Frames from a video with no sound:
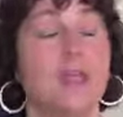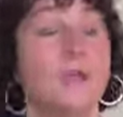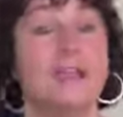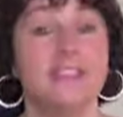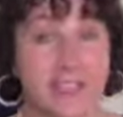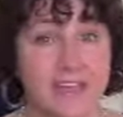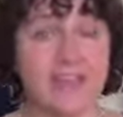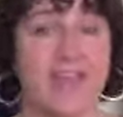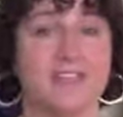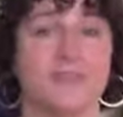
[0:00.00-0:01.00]
My second
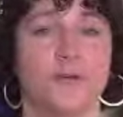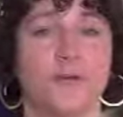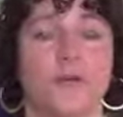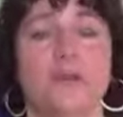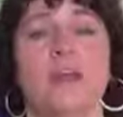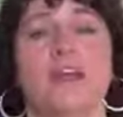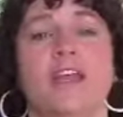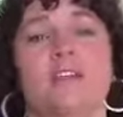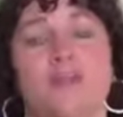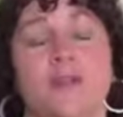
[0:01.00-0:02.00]
ask for you
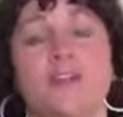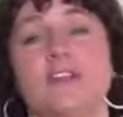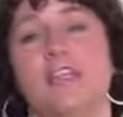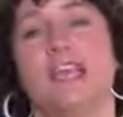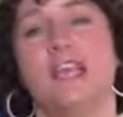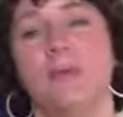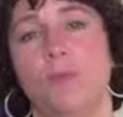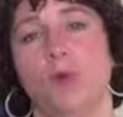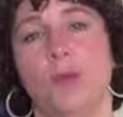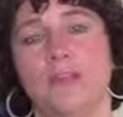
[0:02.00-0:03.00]
is for you to take a
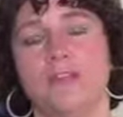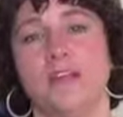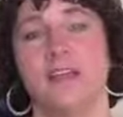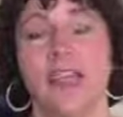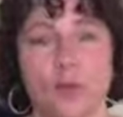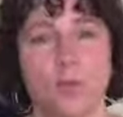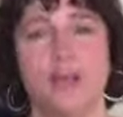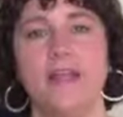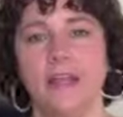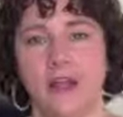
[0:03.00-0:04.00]
moment and
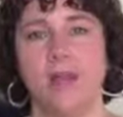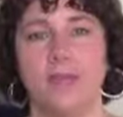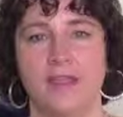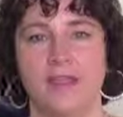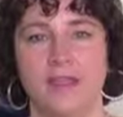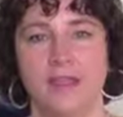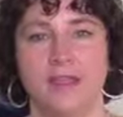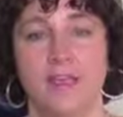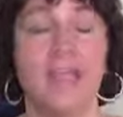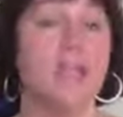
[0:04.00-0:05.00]
write a comment
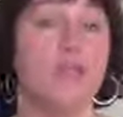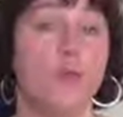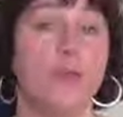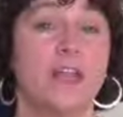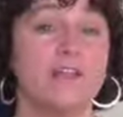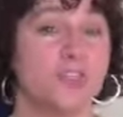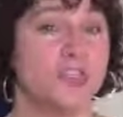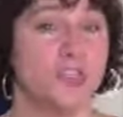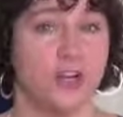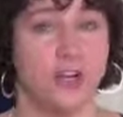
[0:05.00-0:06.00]
if what I've
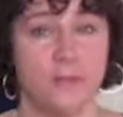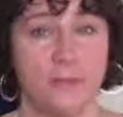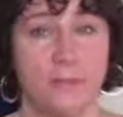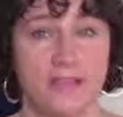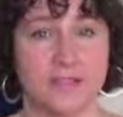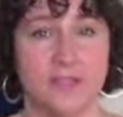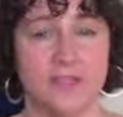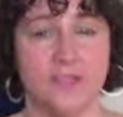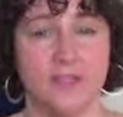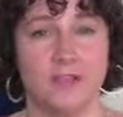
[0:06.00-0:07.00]
just shared in my
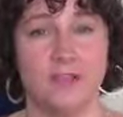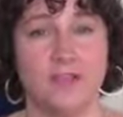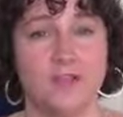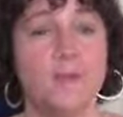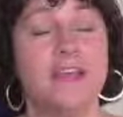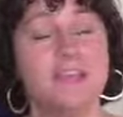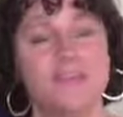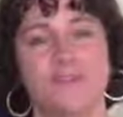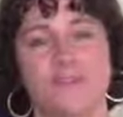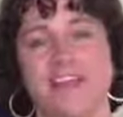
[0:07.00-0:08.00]
message, the message
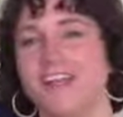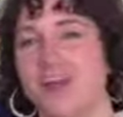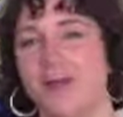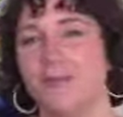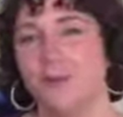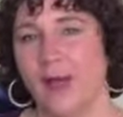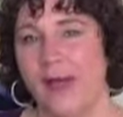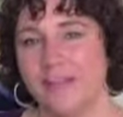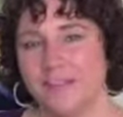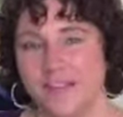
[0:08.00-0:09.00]
of getting off your
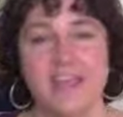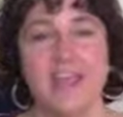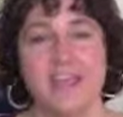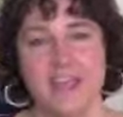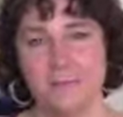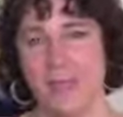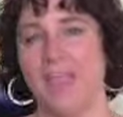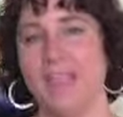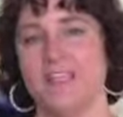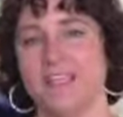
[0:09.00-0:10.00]
ass and
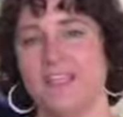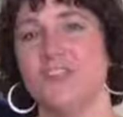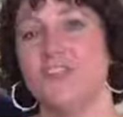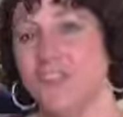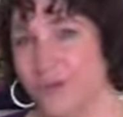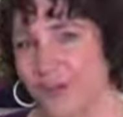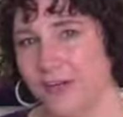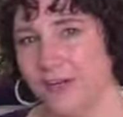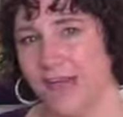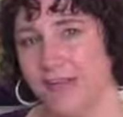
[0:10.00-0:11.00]
paying attention to your
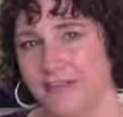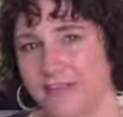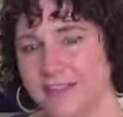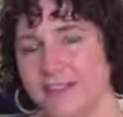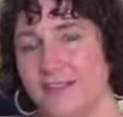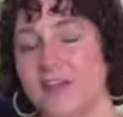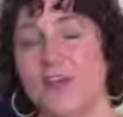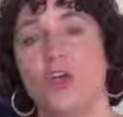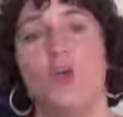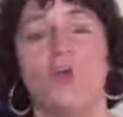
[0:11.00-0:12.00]
inner guidance,
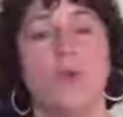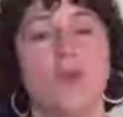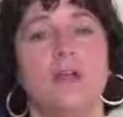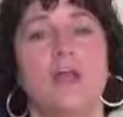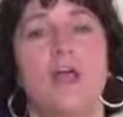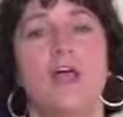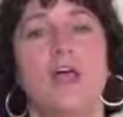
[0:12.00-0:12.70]
will